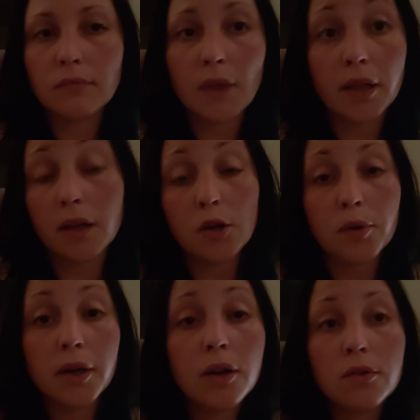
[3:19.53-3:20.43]
and then
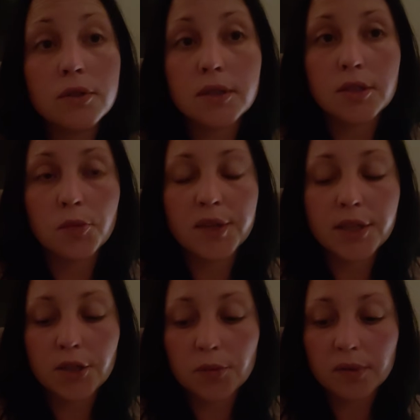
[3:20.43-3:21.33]
nobody knows. There's no big
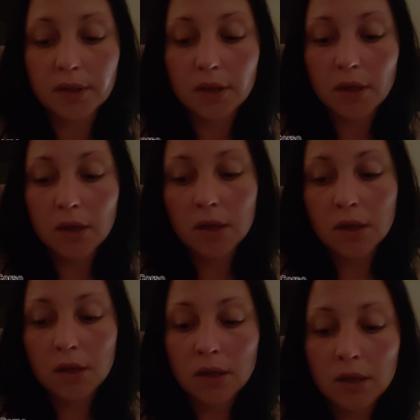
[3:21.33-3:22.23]
deal. But
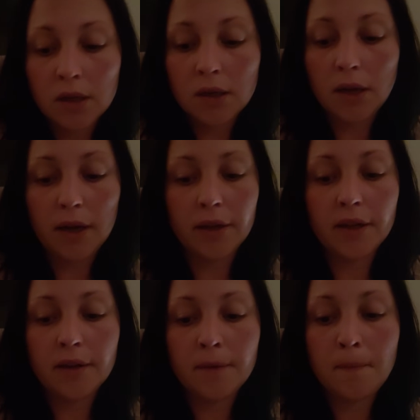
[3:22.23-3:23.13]

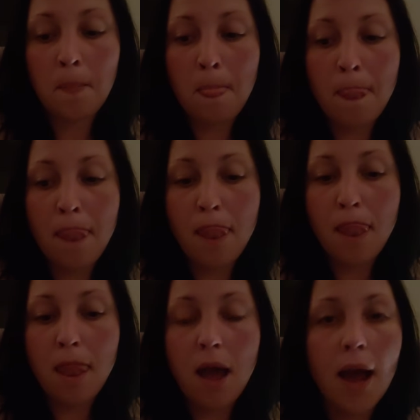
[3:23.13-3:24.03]
I,
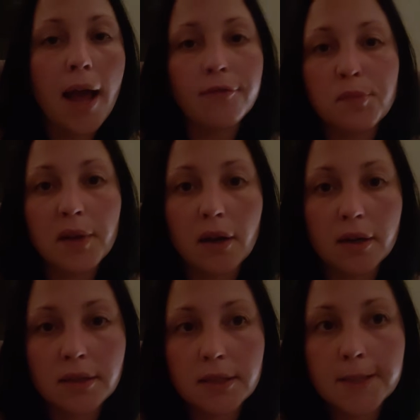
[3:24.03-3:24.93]
I have to be
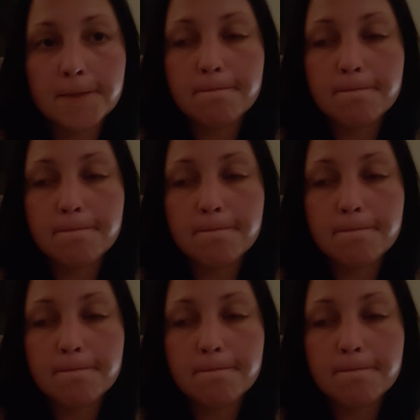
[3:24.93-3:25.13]
honest.